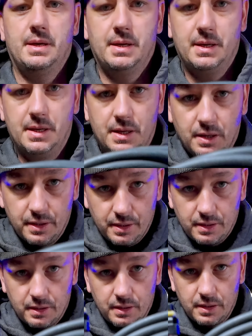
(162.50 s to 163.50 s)
And on
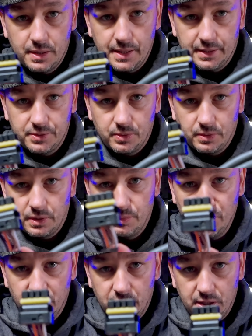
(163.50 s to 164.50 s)
our actual
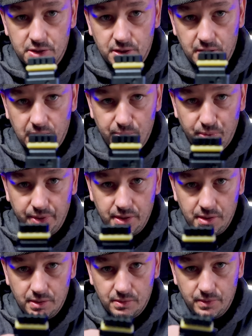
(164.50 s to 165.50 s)
communication cable
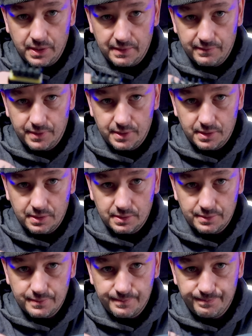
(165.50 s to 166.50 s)
here, we have the
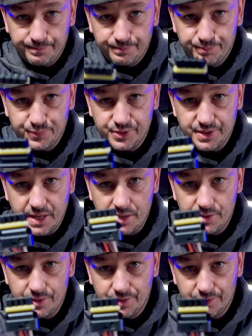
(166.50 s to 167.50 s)

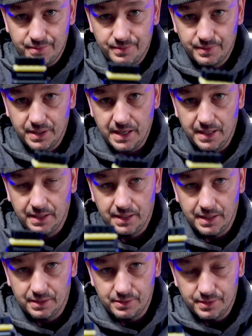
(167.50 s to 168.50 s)
standard CAN
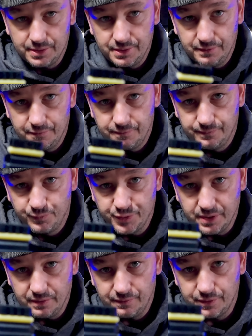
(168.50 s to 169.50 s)
connector that you've
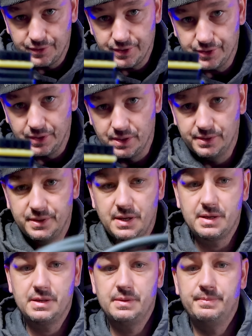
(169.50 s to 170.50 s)
seen for such a long
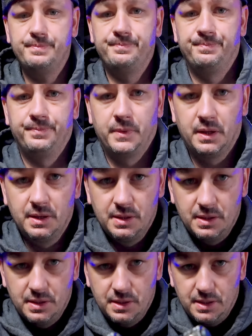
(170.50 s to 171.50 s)
time,
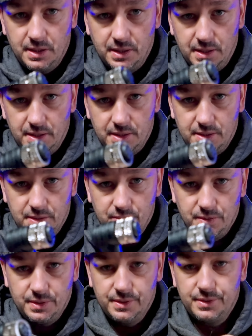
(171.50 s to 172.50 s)
and
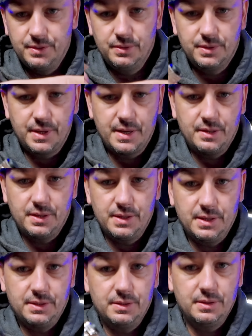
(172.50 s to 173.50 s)
this new style
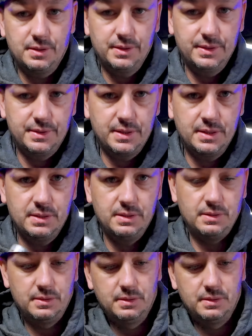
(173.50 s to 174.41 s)
connector on this end.